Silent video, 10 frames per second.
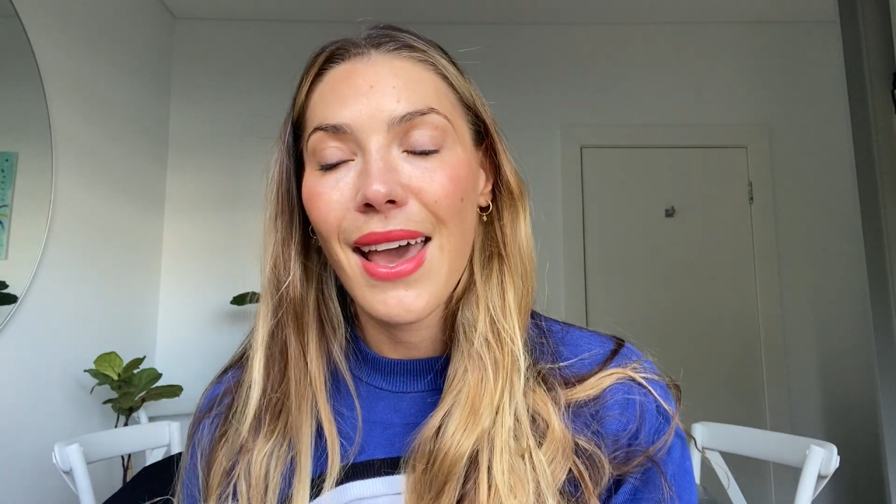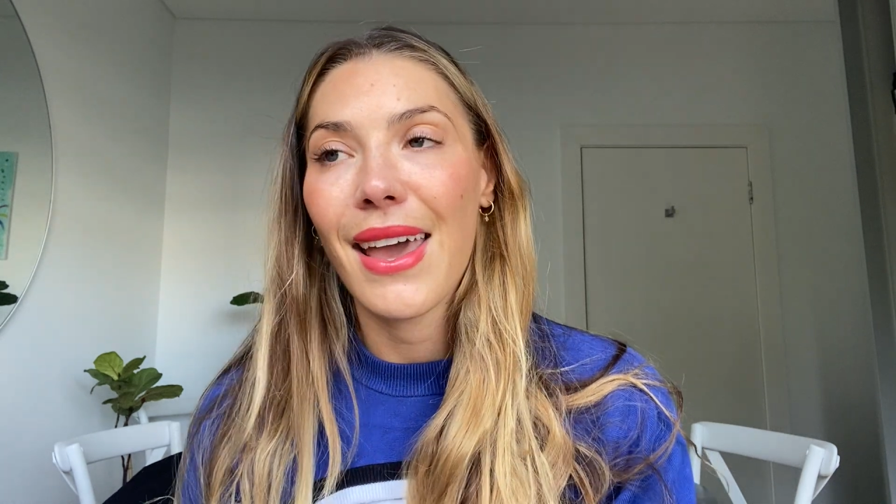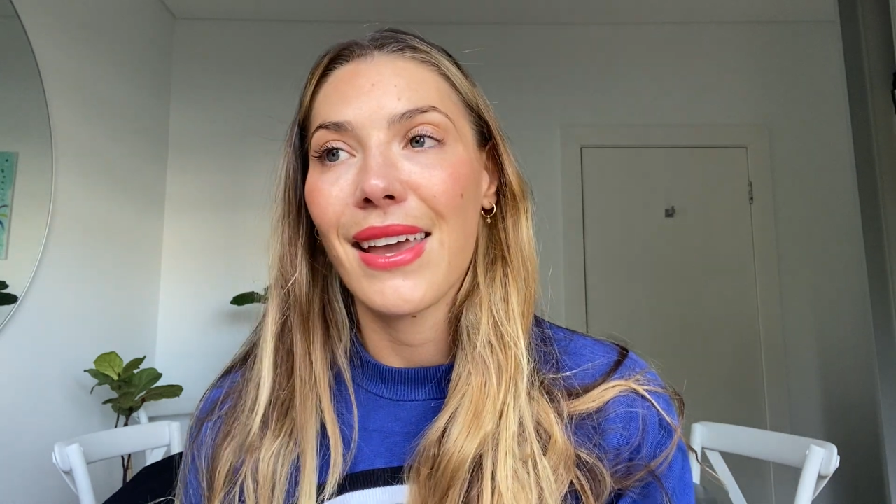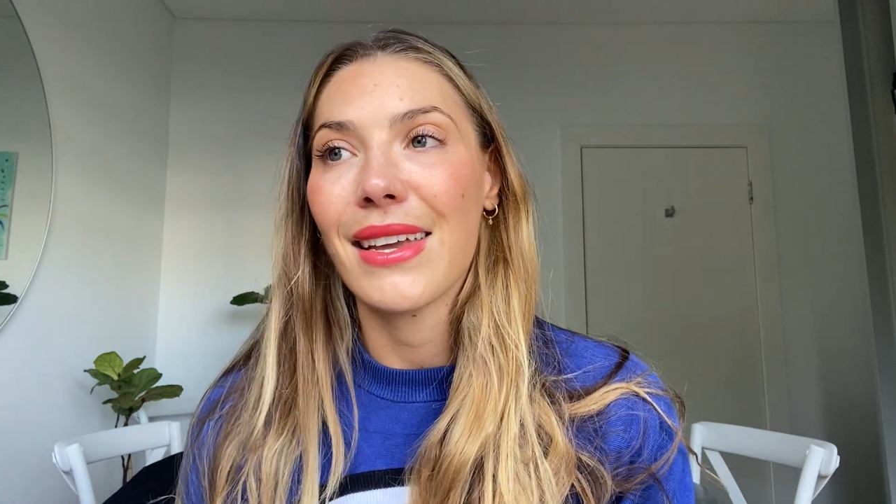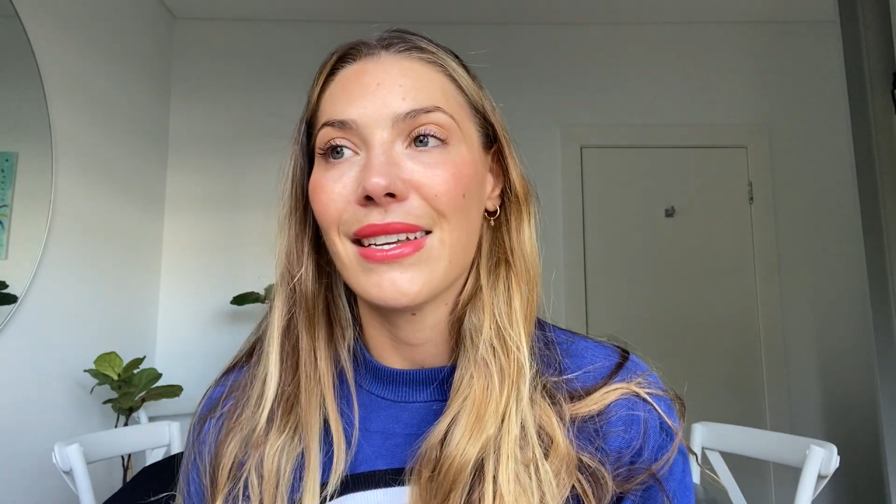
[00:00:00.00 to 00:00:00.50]

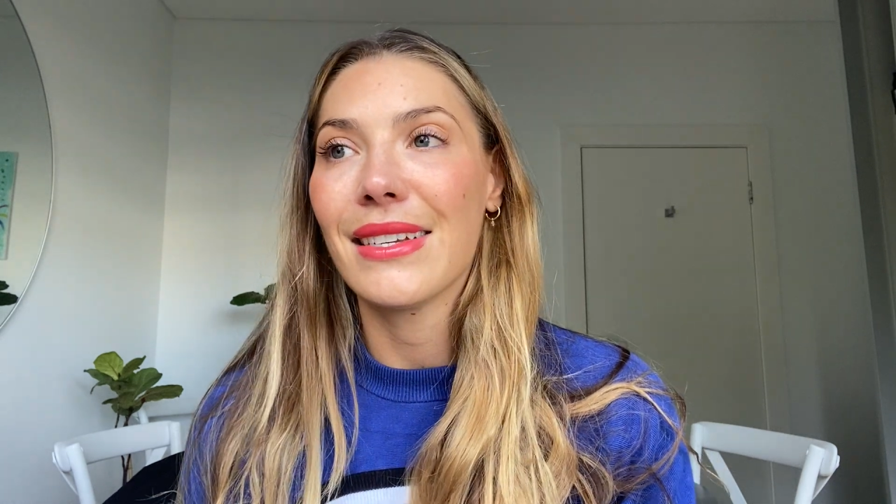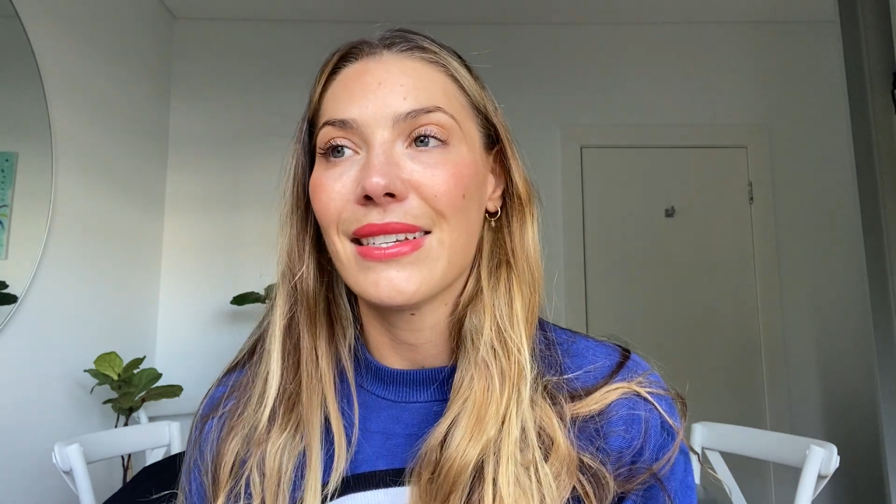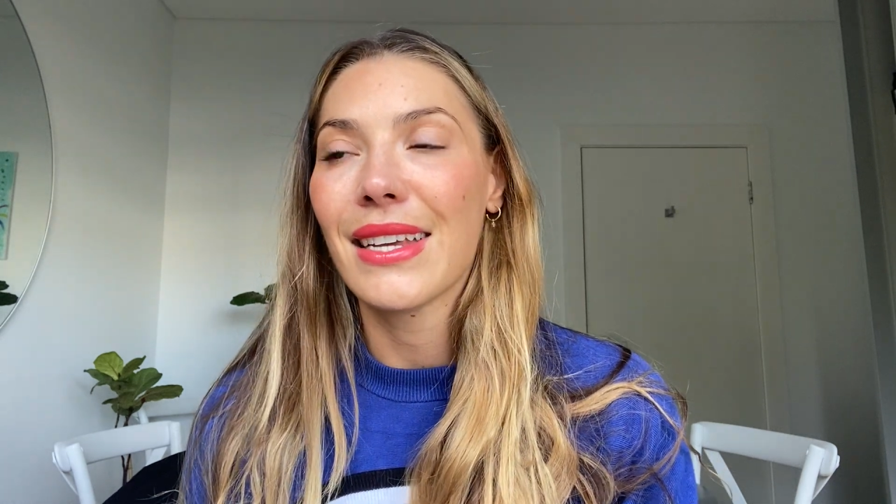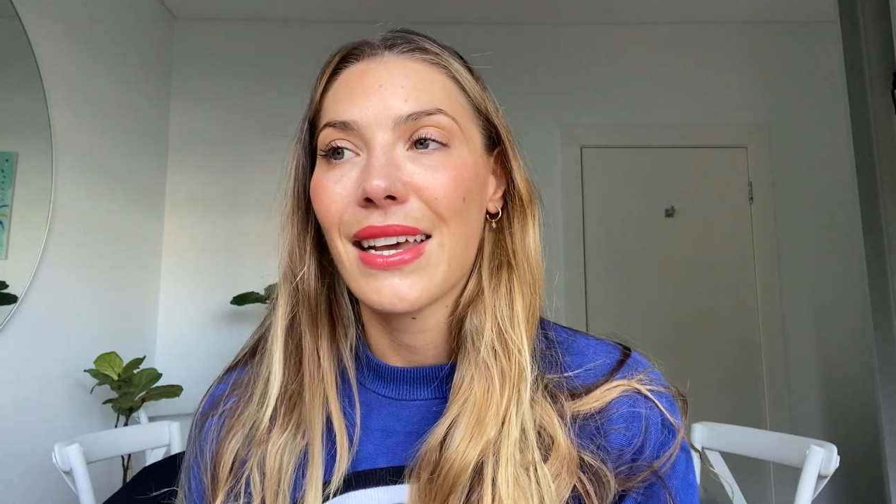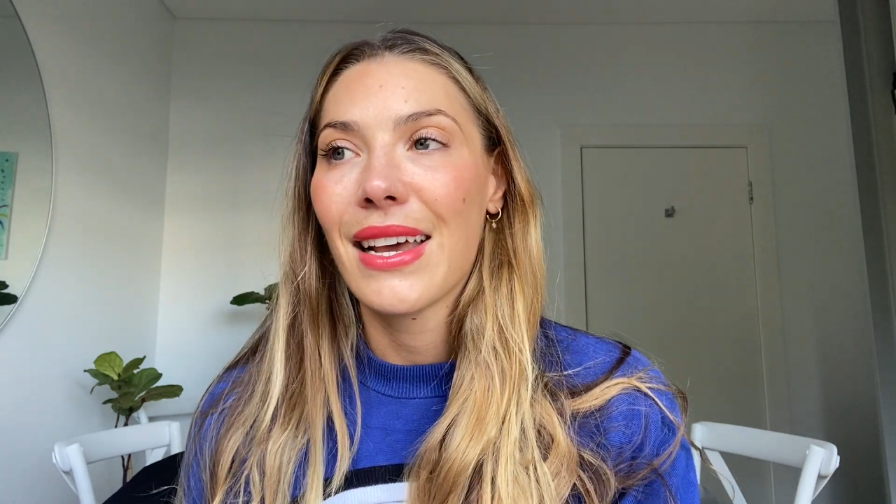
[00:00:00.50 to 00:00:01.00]

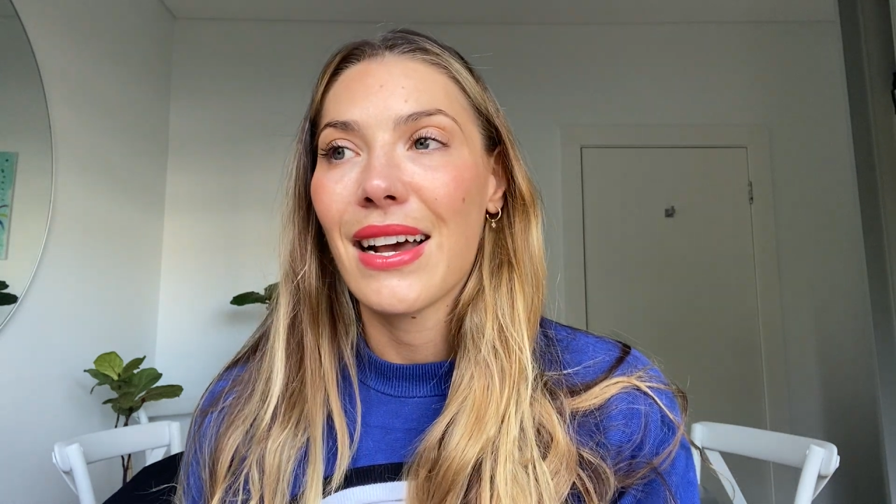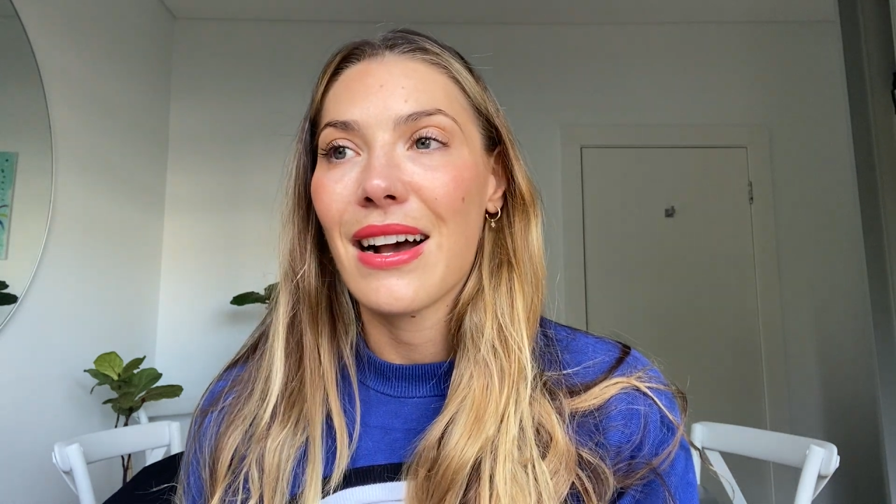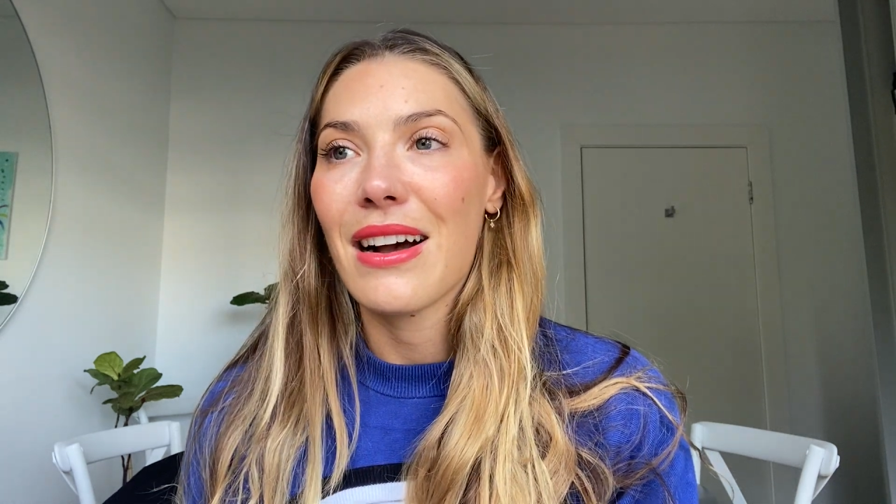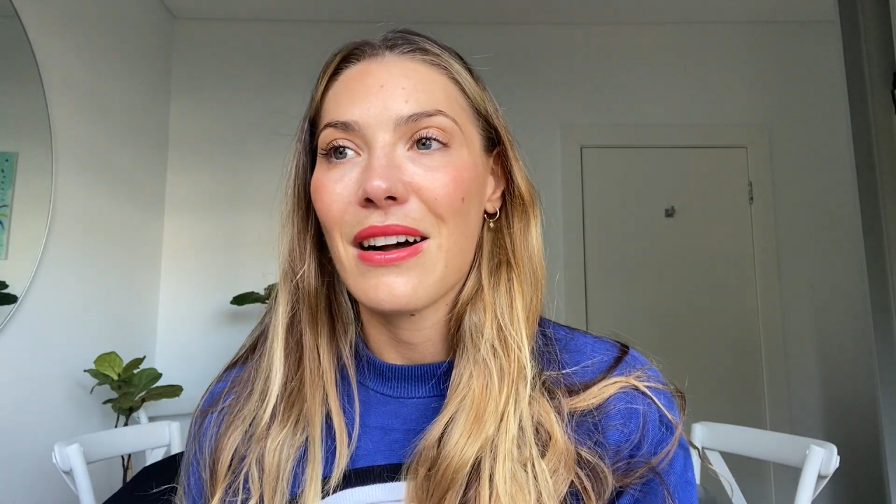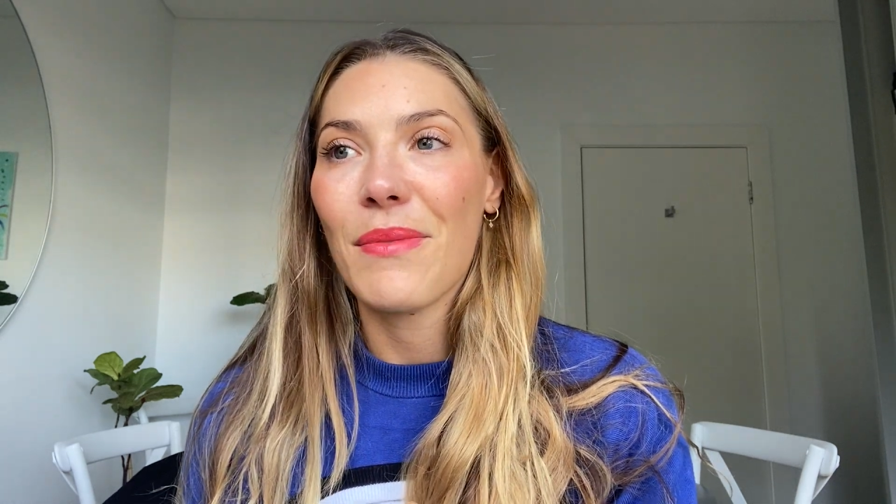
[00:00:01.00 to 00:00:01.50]
And
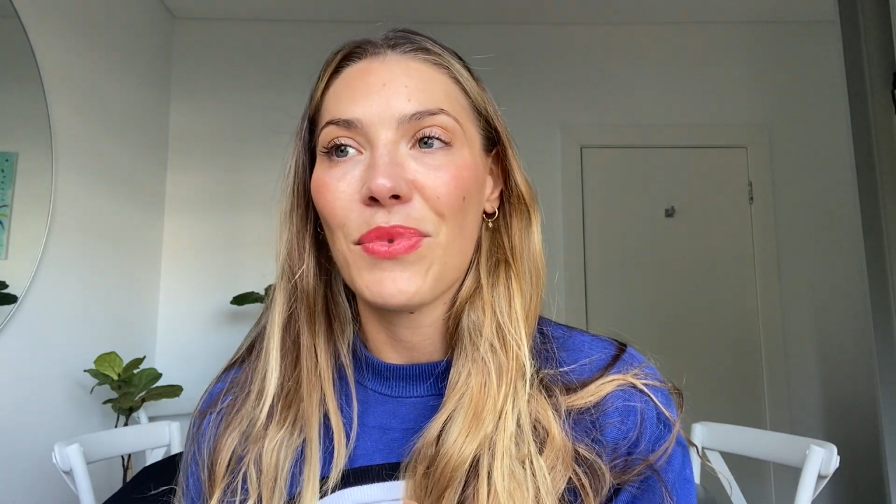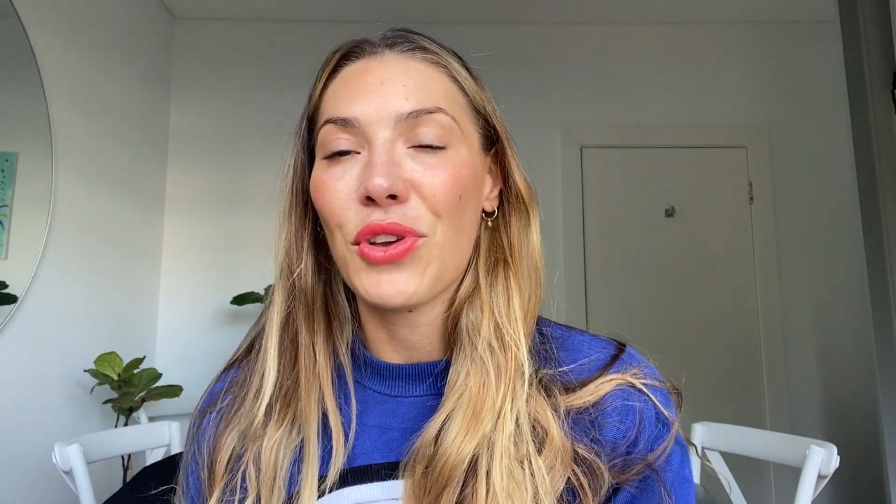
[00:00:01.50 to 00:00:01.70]
uh,